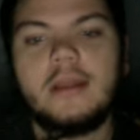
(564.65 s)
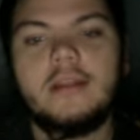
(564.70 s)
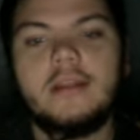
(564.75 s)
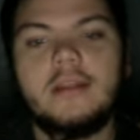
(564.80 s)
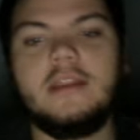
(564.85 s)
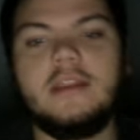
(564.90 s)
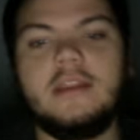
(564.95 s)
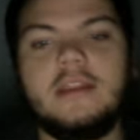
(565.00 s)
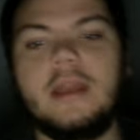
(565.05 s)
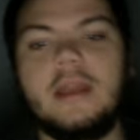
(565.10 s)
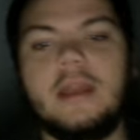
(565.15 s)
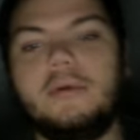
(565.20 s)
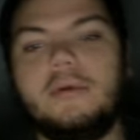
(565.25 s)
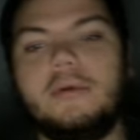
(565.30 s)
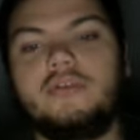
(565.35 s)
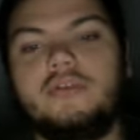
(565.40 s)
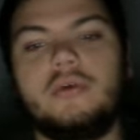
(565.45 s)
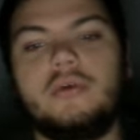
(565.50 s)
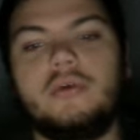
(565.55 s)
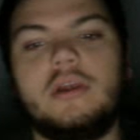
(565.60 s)
Day number
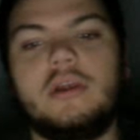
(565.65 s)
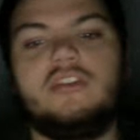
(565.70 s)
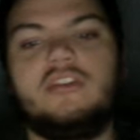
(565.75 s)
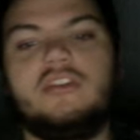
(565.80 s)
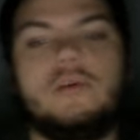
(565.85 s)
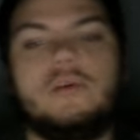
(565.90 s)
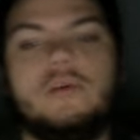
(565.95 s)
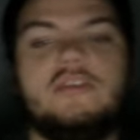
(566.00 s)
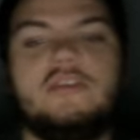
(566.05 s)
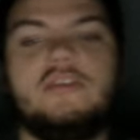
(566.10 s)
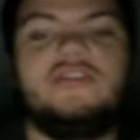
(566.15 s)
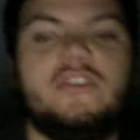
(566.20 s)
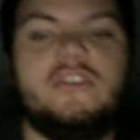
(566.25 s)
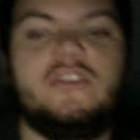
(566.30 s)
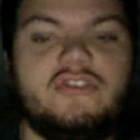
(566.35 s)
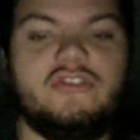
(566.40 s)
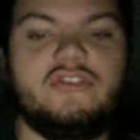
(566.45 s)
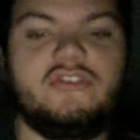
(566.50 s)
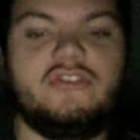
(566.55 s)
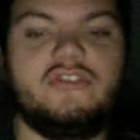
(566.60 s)
22 was
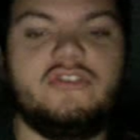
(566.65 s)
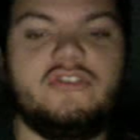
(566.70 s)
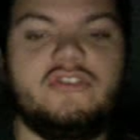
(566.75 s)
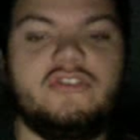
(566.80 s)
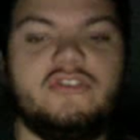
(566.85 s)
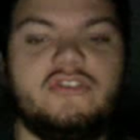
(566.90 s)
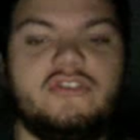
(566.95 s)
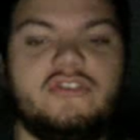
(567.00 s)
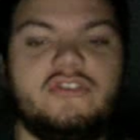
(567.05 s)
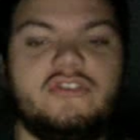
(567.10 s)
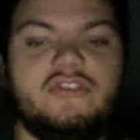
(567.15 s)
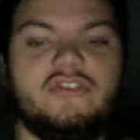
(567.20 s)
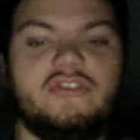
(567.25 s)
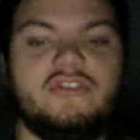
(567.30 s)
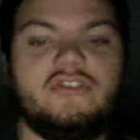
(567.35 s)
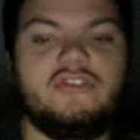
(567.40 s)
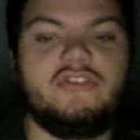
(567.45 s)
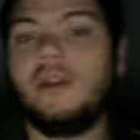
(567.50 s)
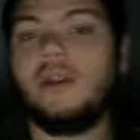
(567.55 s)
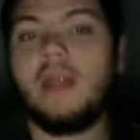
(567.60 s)
Disturbing
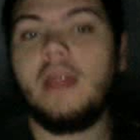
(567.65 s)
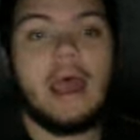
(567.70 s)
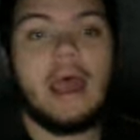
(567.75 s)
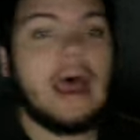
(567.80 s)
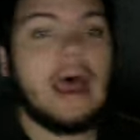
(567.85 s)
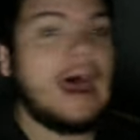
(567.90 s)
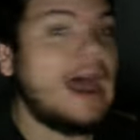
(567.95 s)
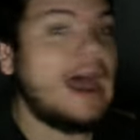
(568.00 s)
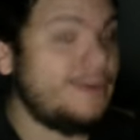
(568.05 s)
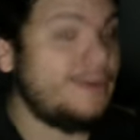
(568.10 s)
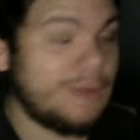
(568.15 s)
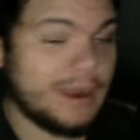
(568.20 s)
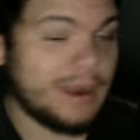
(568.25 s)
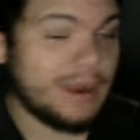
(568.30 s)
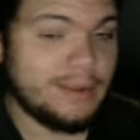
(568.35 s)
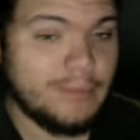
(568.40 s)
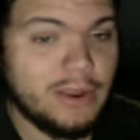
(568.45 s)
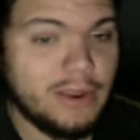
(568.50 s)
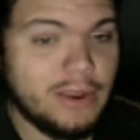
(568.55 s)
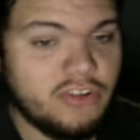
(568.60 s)
Behavior. I
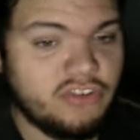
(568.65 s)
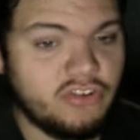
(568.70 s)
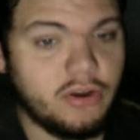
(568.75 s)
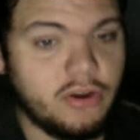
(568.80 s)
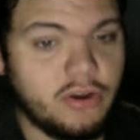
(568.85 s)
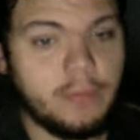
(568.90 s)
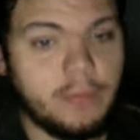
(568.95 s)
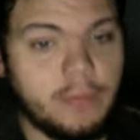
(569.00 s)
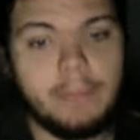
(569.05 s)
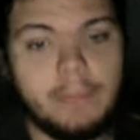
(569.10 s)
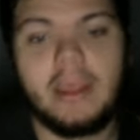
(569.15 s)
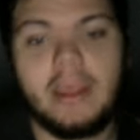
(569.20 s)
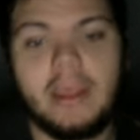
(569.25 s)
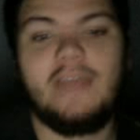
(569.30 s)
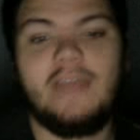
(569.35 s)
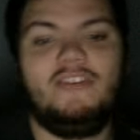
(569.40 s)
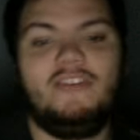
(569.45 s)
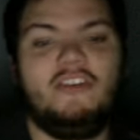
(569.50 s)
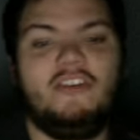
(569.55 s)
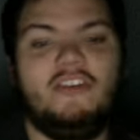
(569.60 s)
recommend Disturbing
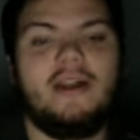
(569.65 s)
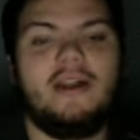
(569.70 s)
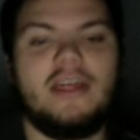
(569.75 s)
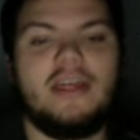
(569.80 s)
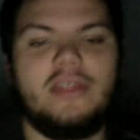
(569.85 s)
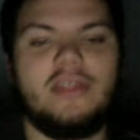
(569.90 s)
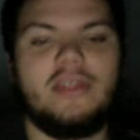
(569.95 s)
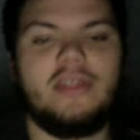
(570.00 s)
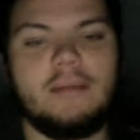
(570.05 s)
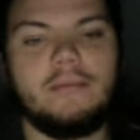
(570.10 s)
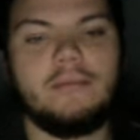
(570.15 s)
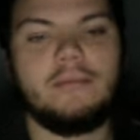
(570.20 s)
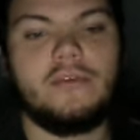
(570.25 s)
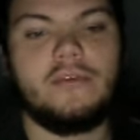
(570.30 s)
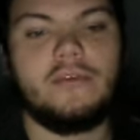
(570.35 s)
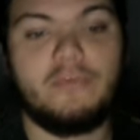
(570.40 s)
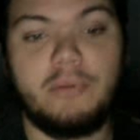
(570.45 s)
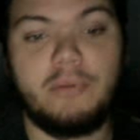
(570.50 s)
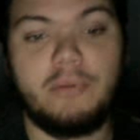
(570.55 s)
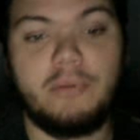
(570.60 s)
Behavior. I think that
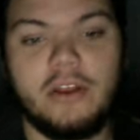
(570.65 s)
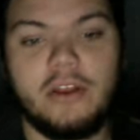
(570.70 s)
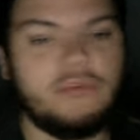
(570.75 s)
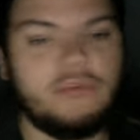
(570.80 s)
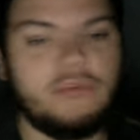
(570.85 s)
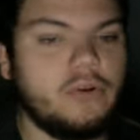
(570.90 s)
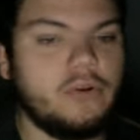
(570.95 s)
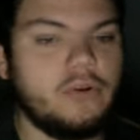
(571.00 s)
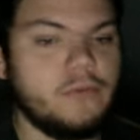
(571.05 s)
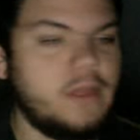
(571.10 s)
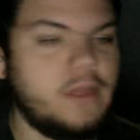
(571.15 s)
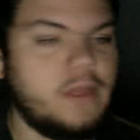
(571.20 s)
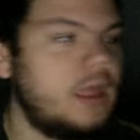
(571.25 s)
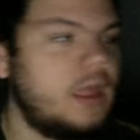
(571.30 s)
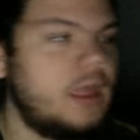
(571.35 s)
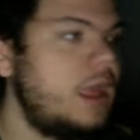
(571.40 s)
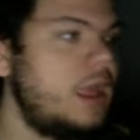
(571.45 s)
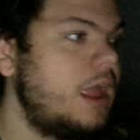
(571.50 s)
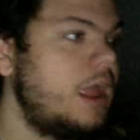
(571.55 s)
movie's pretty groovy.